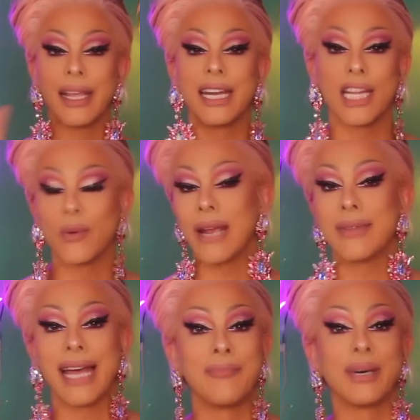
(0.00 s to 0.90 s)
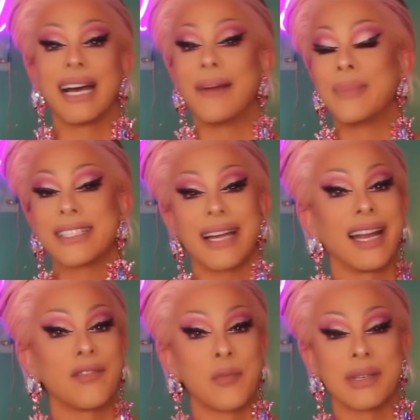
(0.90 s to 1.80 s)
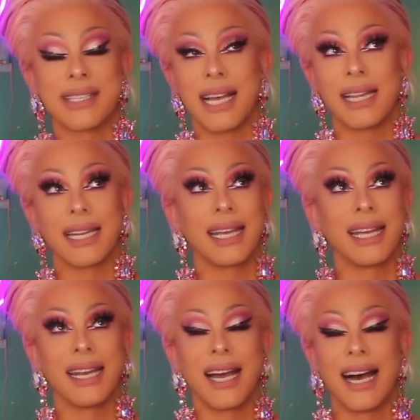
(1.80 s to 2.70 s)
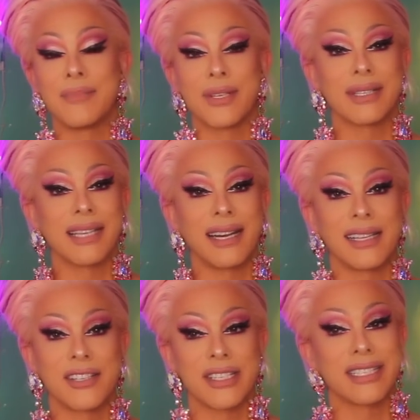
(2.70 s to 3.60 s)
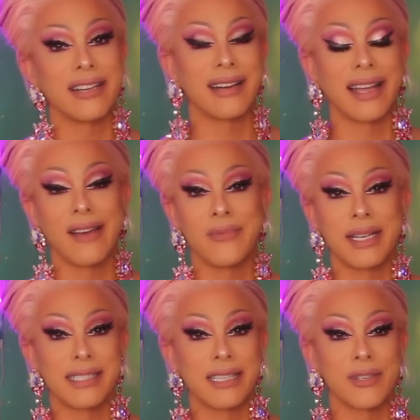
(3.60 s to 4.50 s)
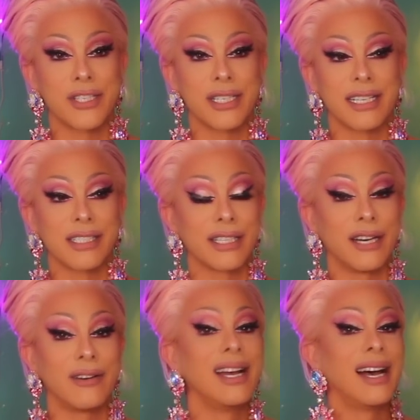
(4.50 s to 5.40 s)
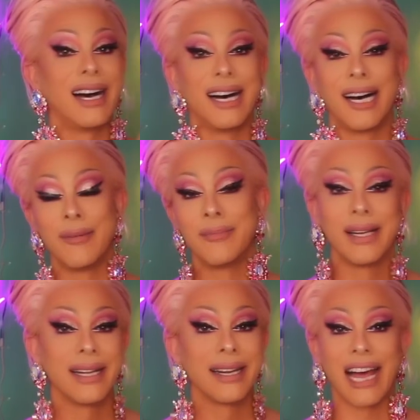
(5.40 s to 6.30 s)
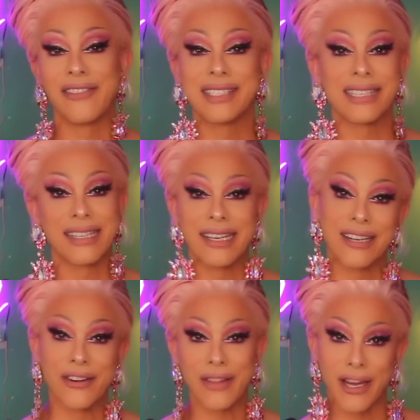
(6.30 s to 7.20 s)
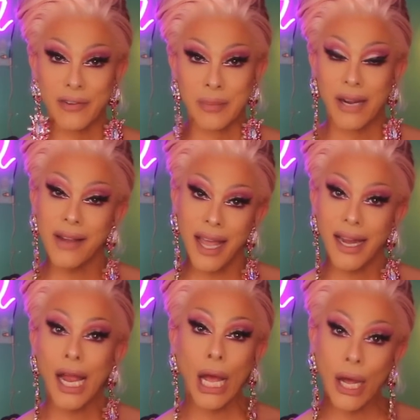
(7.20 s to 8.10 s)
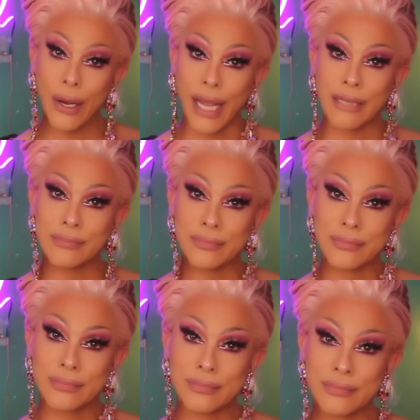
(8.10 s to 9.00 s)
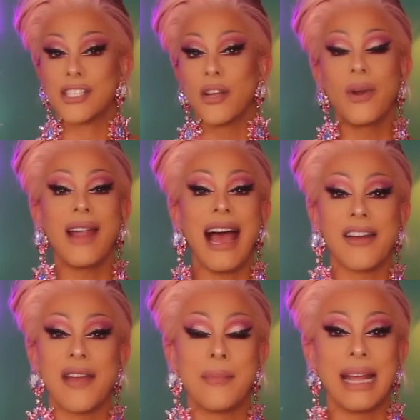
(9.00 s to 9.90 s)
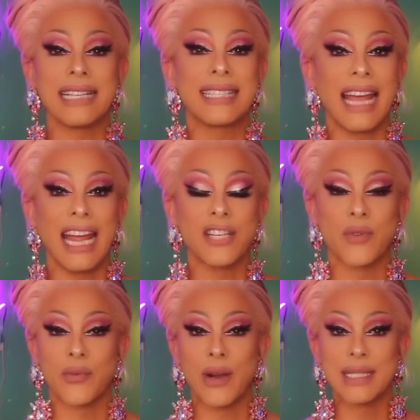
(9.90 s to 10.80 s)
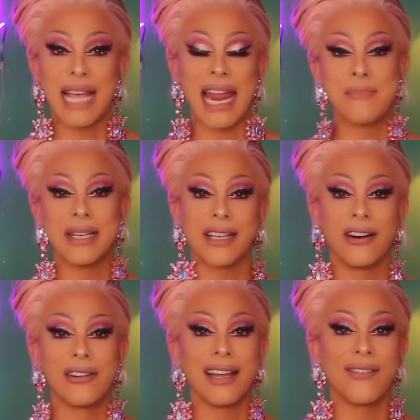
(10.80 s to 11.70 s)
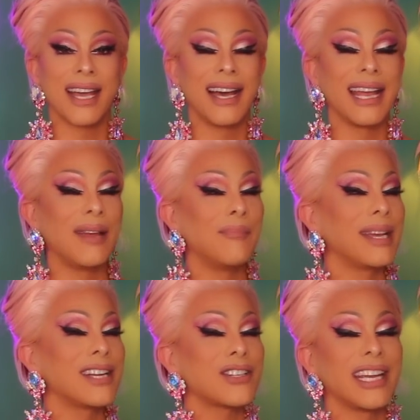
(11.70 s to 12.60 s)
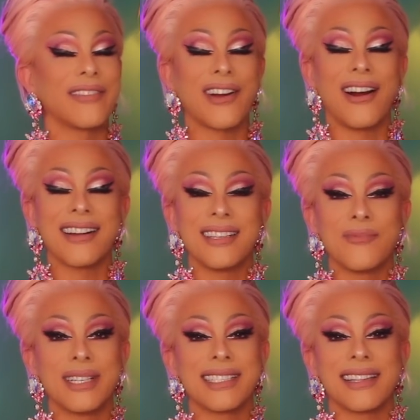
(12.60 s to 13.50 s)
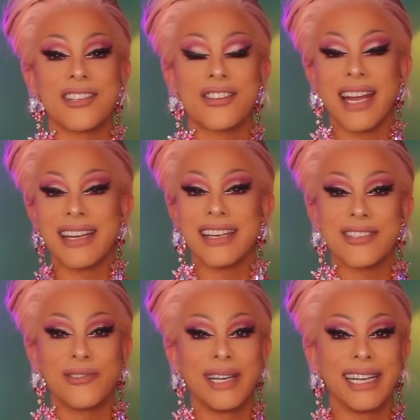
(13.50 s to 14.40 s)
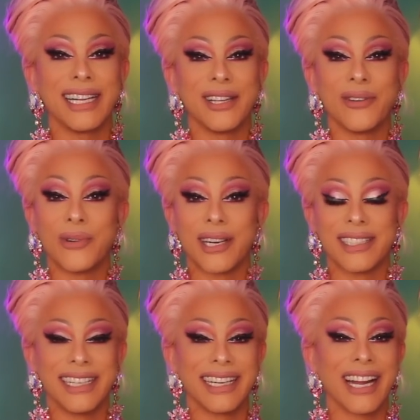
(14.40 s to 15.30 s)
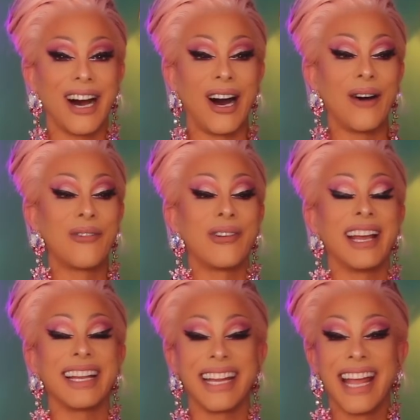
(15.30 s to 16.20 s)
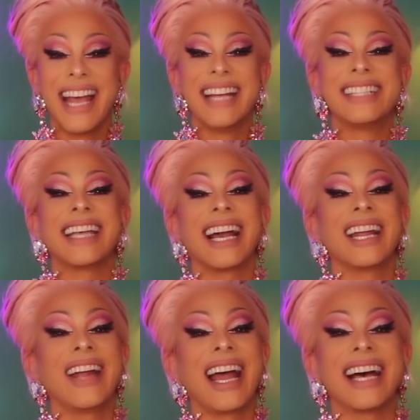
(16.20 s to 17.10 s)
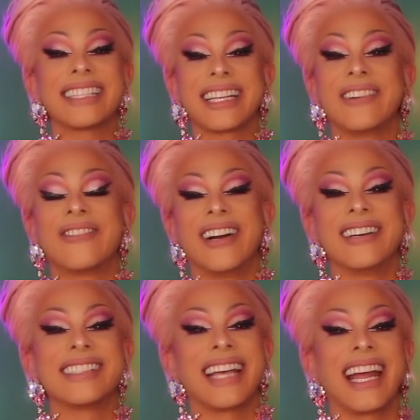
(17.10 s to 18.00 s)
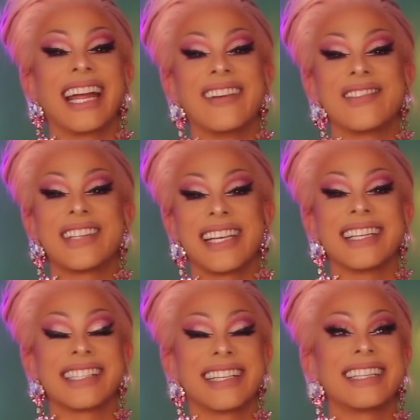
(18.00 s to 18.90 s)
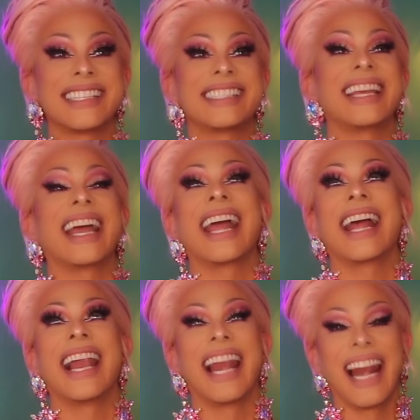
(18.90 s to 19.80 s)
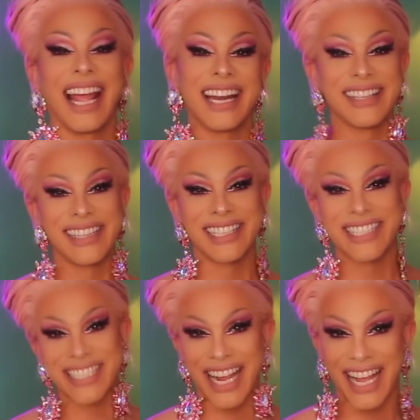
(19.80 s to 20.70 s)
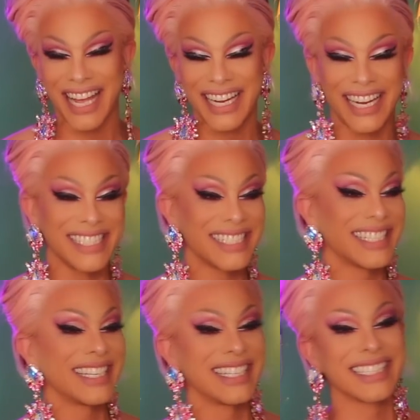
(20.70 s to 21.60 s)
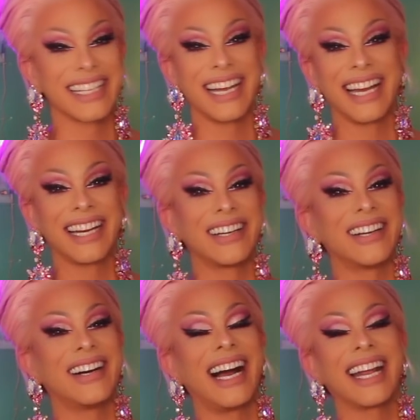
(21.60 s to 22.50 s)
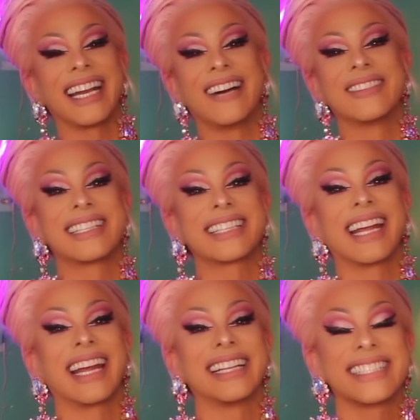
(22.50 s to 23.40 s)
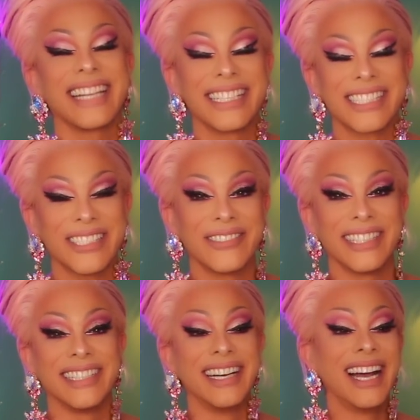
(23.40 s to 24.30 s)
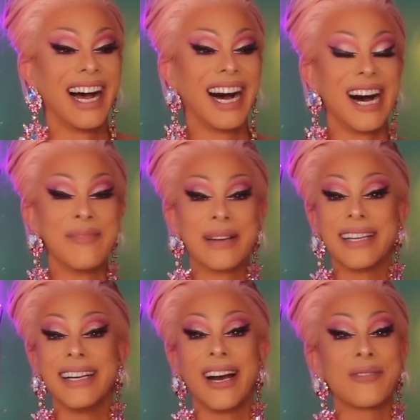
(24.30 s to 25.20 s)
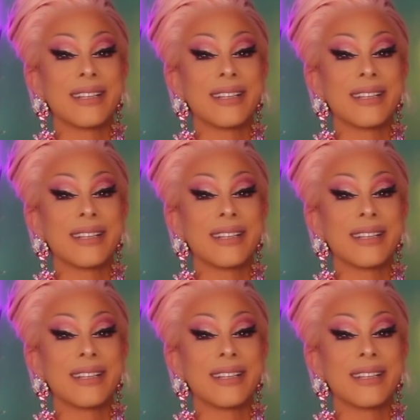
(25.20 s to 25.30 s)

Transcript: getting in the way with that. But bitch, I love her personality and I'm so excited that she's here and I can't wait to see what she does. So the outfit's neither here nor there for me. Okay. So we're out on the main stage with Rose and Miss Olivia. And bitch, if Carson wasn't the shadiest queen in the world, honey, already asking Rose if she is gonna stay later than Jan. And she is like, girl, I cannot with the shade. The shade is too real. But you know,